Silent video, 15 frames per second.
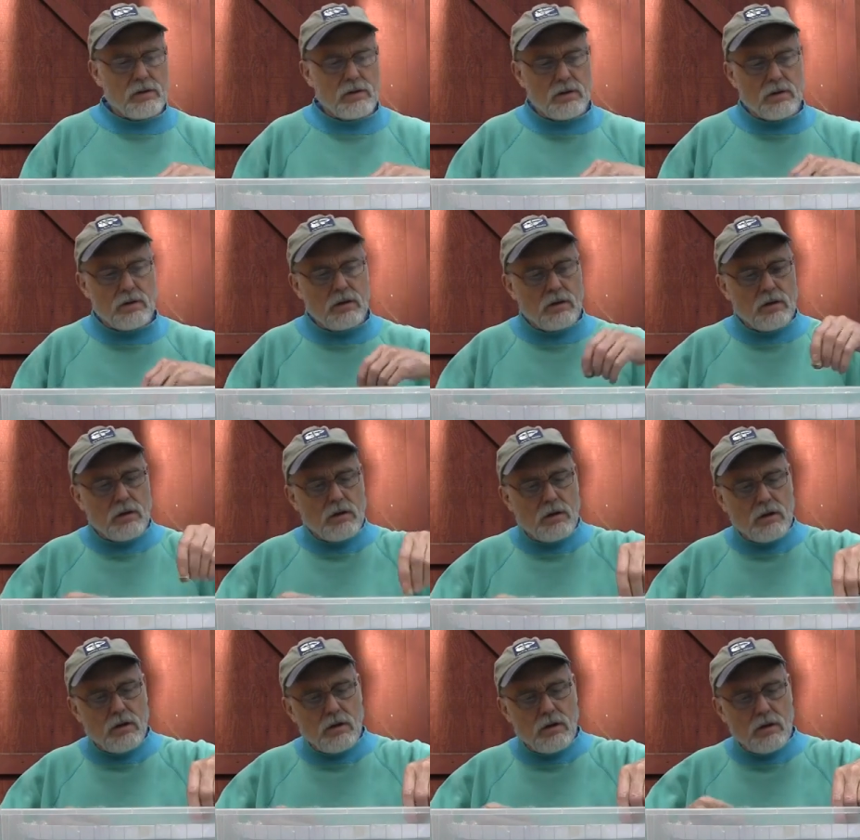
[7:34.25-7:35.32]

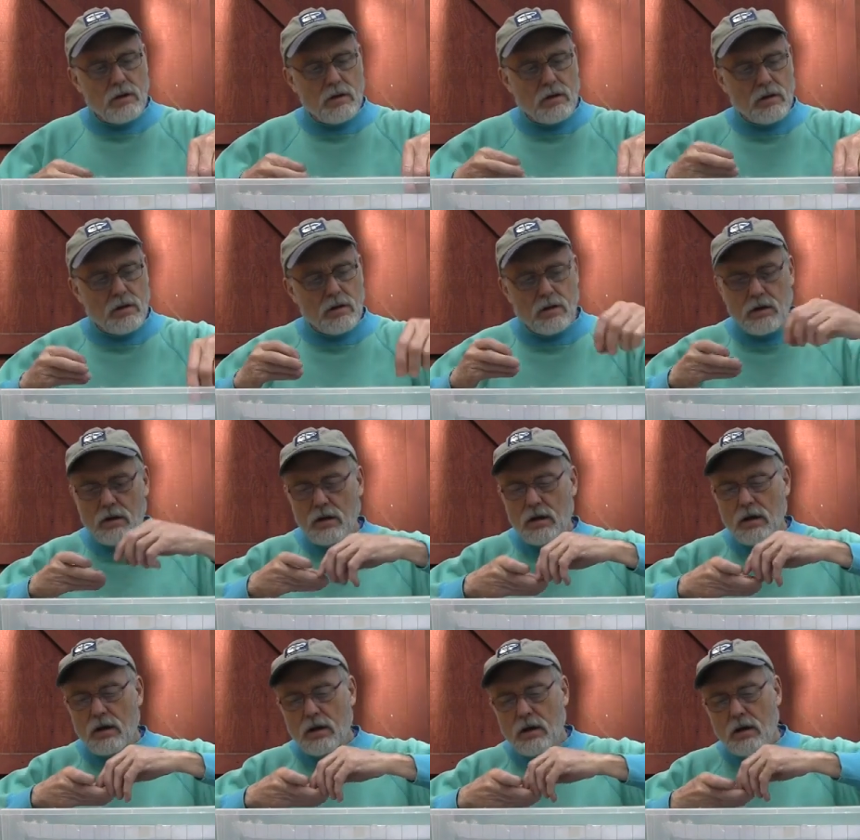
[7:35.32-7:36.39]

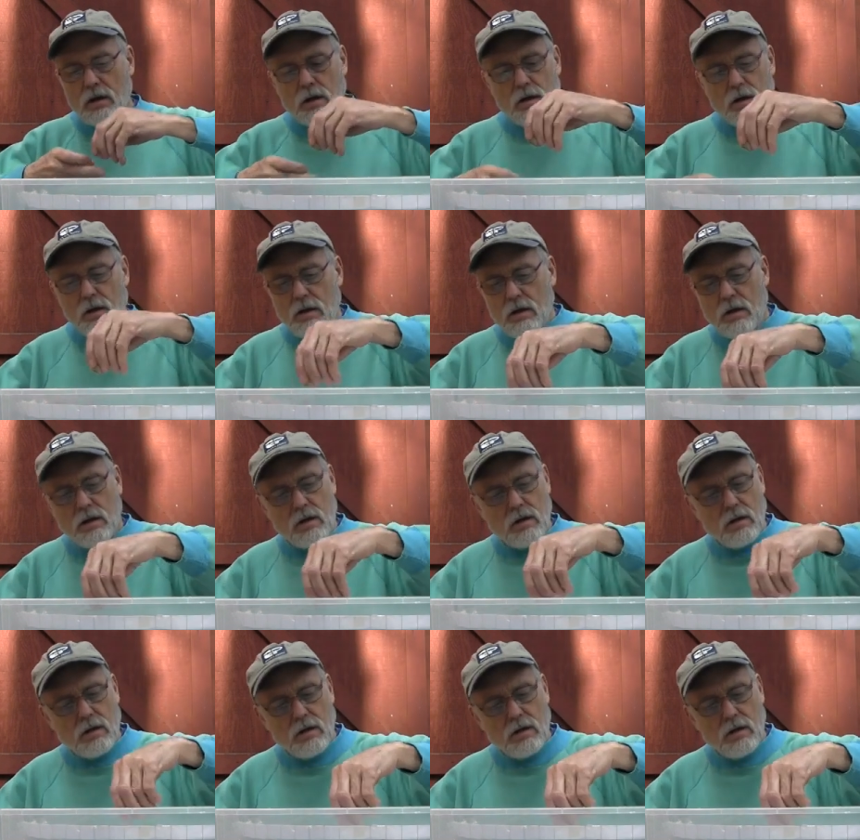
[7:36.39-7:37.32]
Nothing is said.